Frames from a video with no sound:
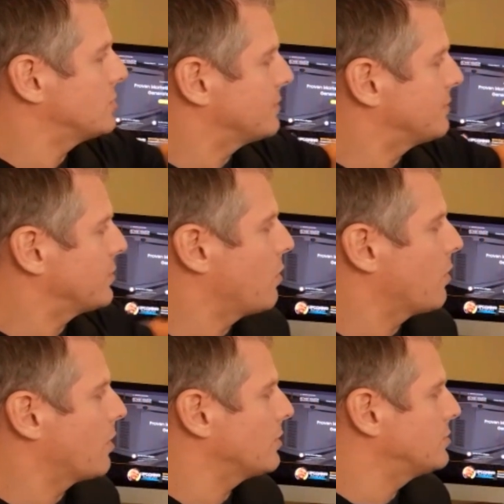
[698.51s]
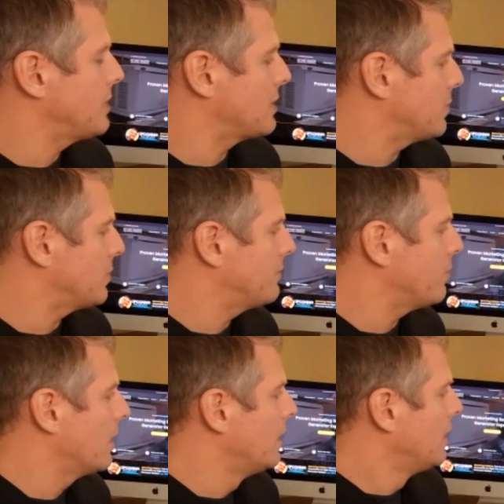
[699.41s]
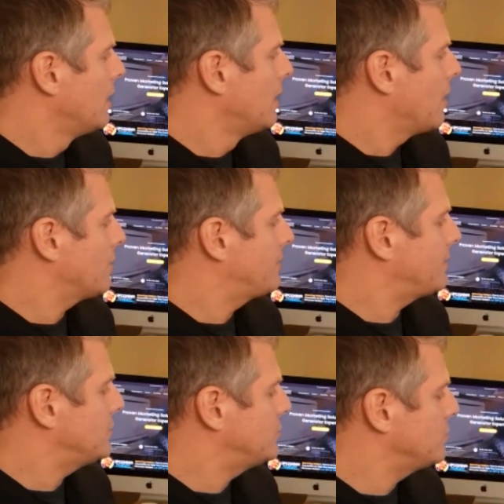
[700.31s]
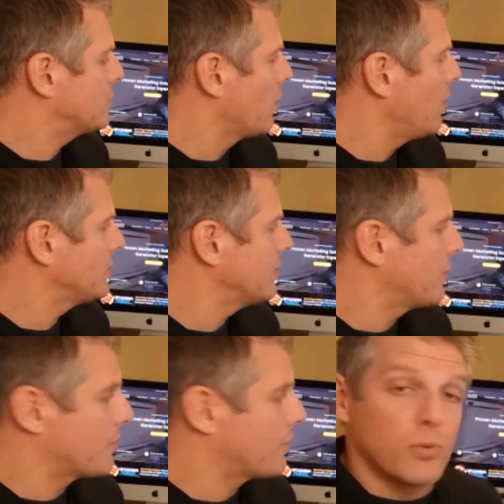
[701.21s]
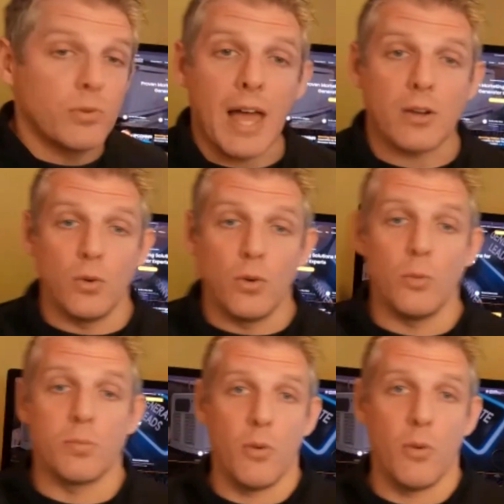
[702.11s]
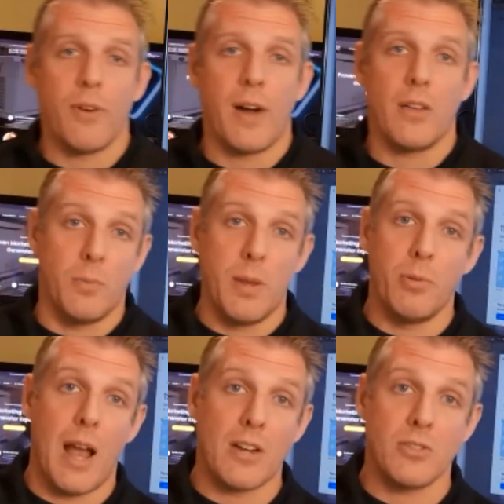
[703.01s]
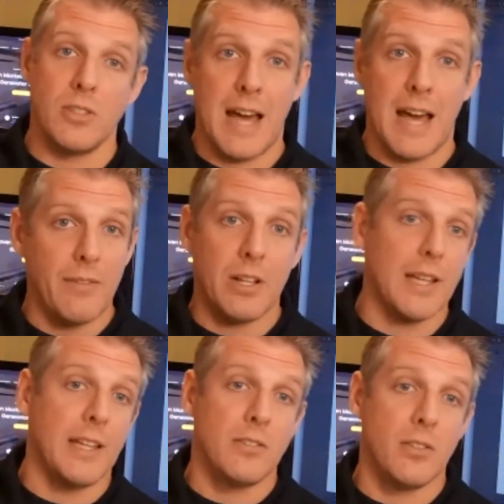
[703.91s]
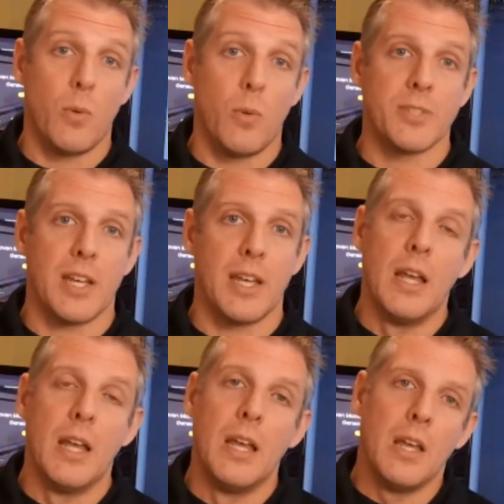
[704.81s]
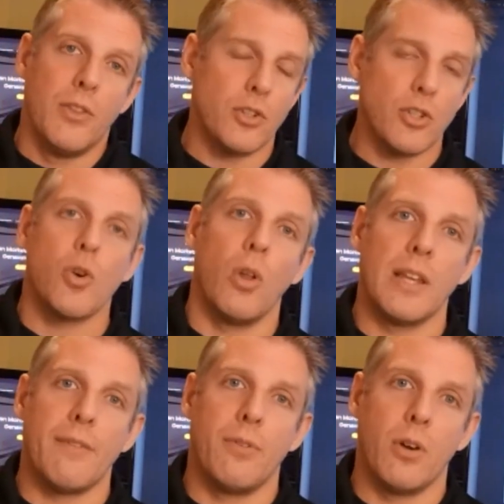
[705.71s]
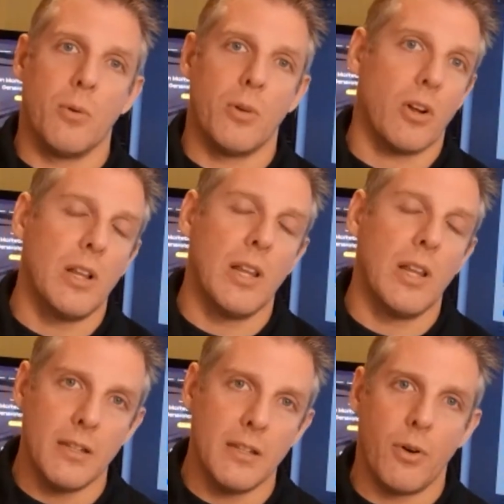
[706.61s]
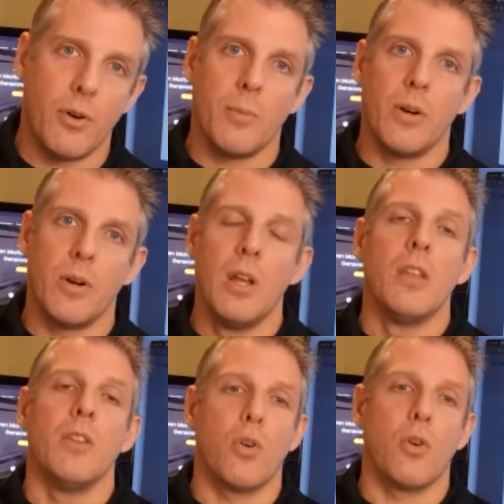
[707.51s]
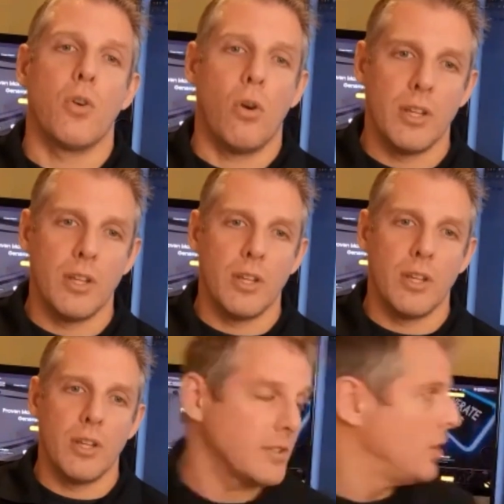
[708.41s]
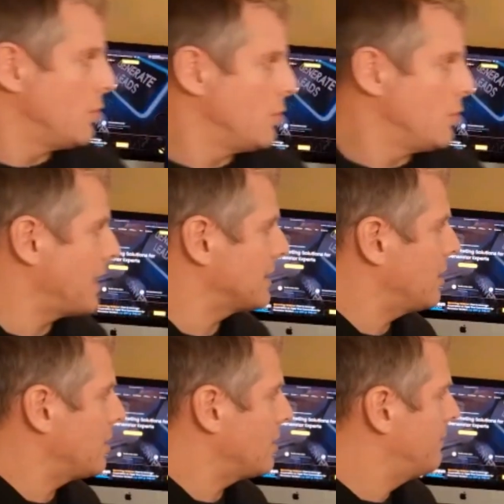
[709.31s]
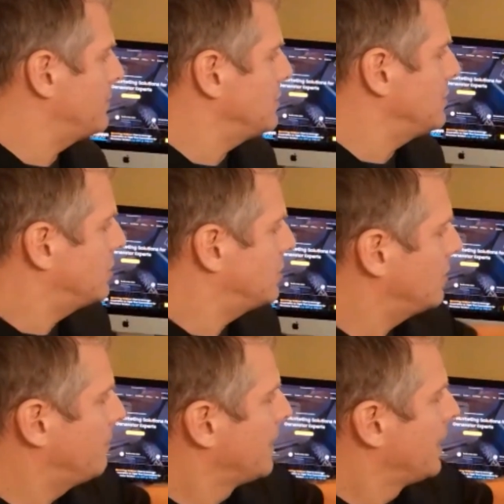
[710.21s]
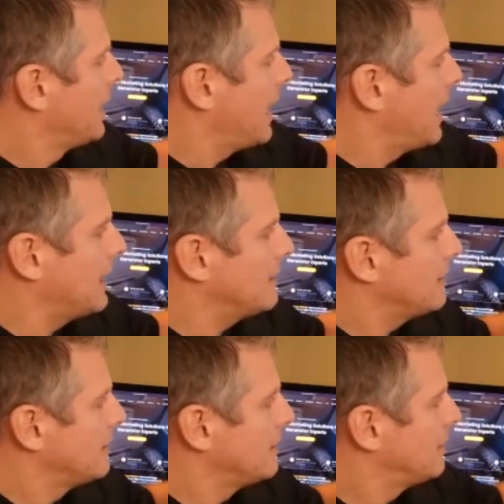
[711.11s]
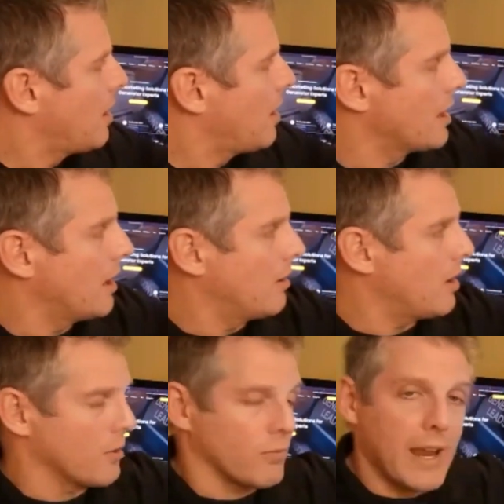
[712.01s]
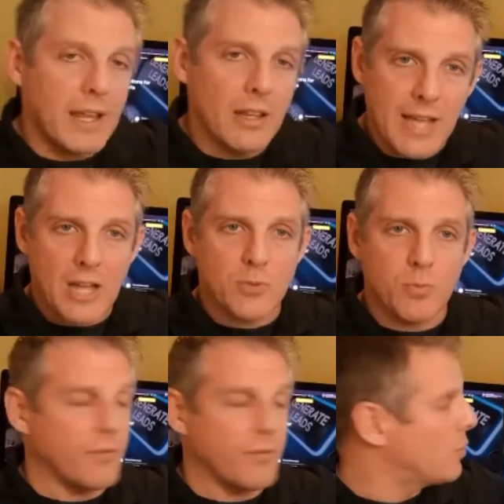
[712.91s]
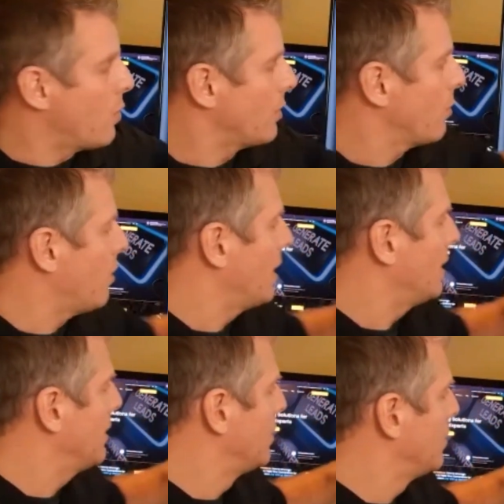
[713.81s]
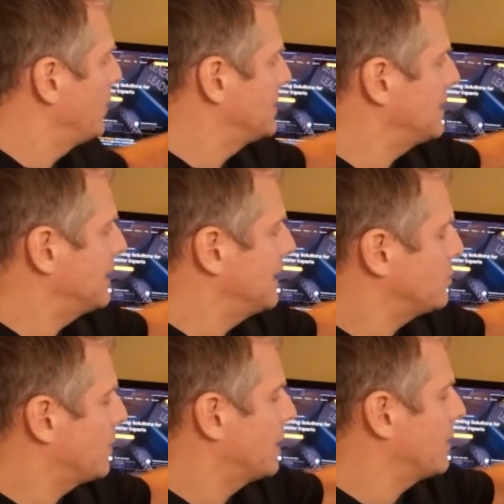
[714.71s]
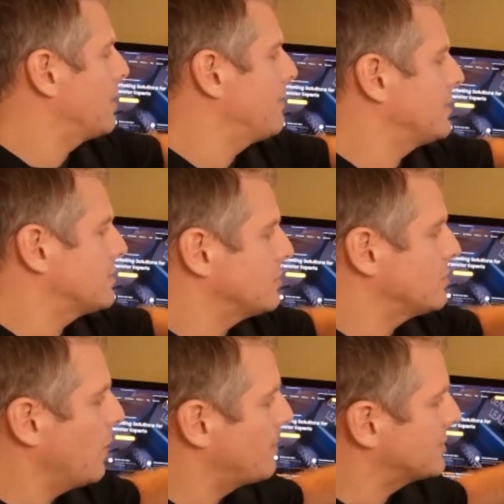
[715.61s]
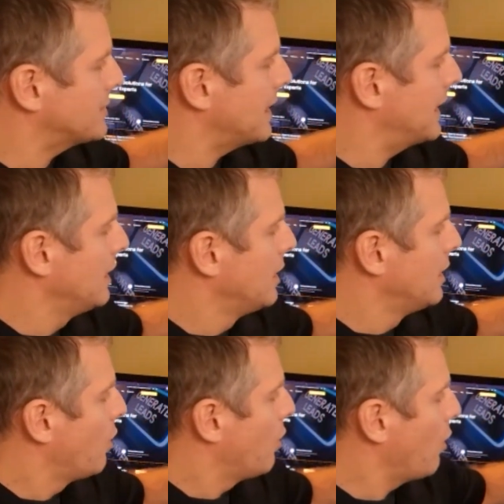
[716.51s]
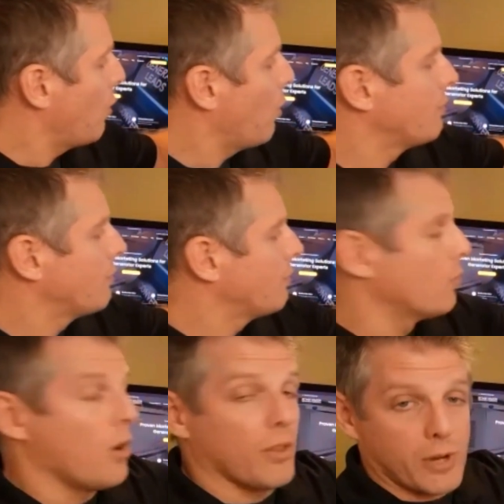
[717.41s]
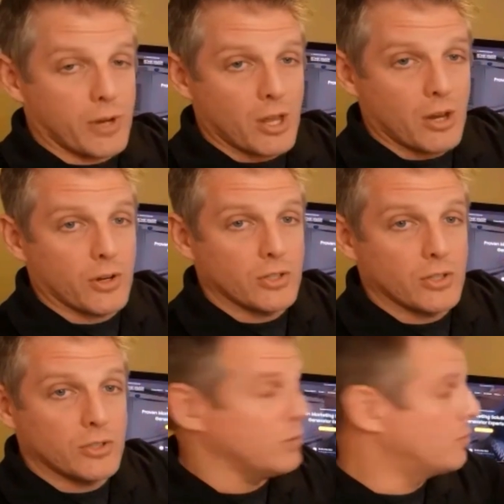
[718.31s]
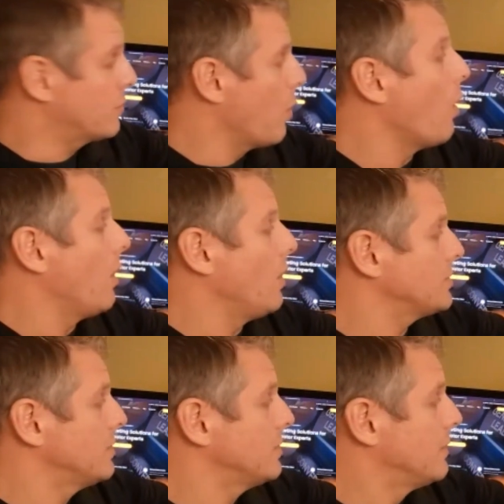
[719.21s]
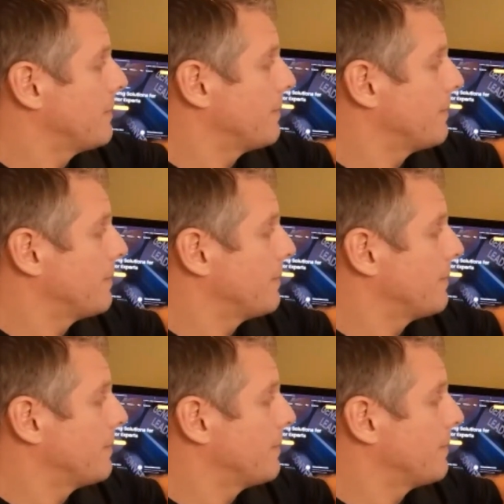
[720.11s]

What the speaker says: This is first quarter 2024, 152 calls through that Google profile. So people are actually not even clicking to the website. They're just calling that phone number. They're clicking the phone number. They're calling the office. We tracked 152. And on a regular dashboard for quarter 1, we see 2,300 visitors to the website. Overall, 332 calls.